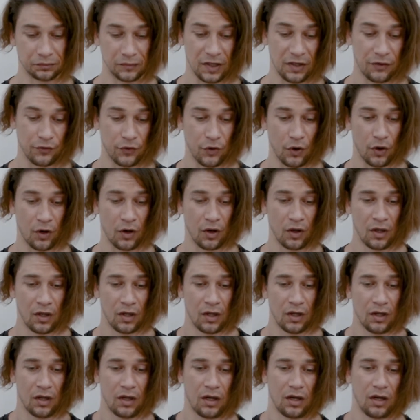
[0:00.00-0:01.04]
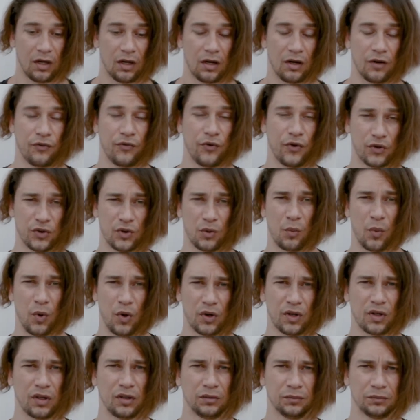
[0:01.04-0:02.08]
If you're a photo
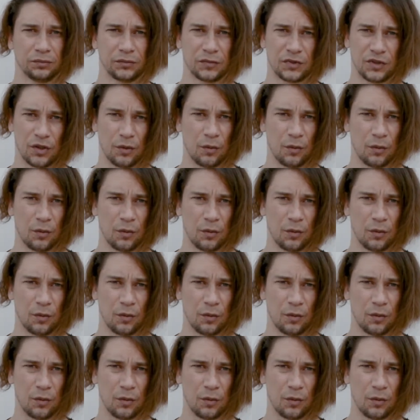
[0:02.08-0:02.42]
model, so